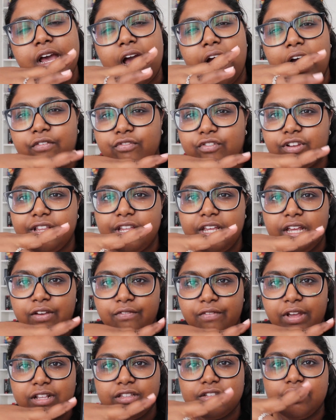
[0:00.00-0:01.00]
after the
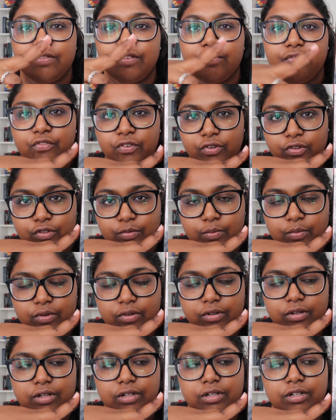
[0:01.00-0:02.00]
events of the first
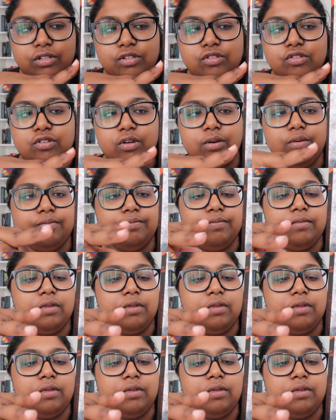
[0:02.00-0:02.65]
book. So